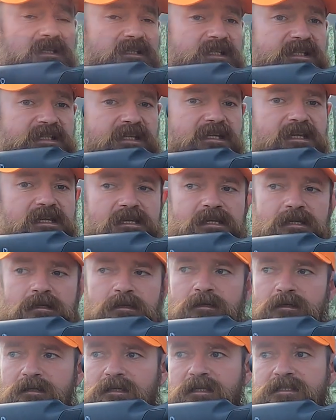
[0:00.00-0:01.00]
can
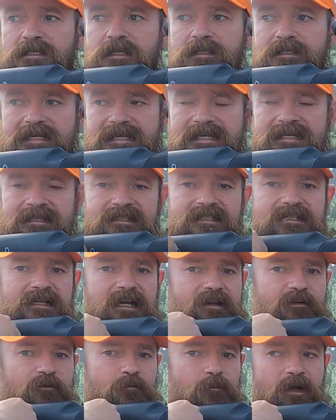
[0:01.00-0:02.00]
see, it's on the
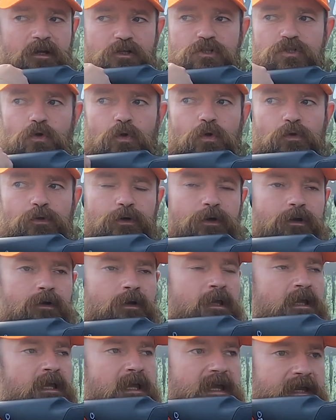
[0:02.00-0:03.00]
inside of my
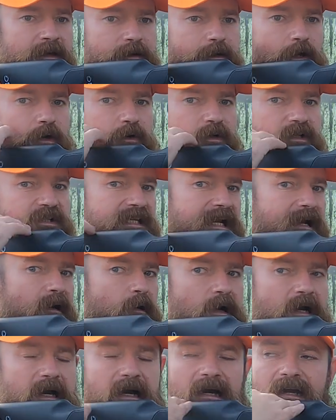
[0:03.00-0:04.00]
shoulder, and notice
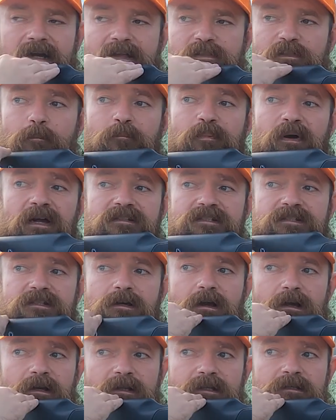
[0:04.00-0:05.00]
how high the
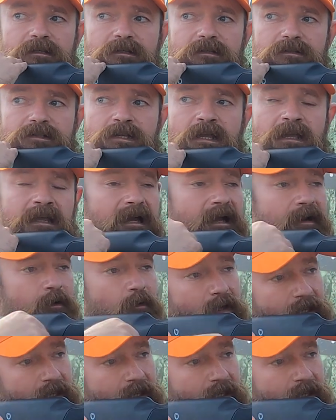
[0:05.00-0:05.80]
buttstock is. I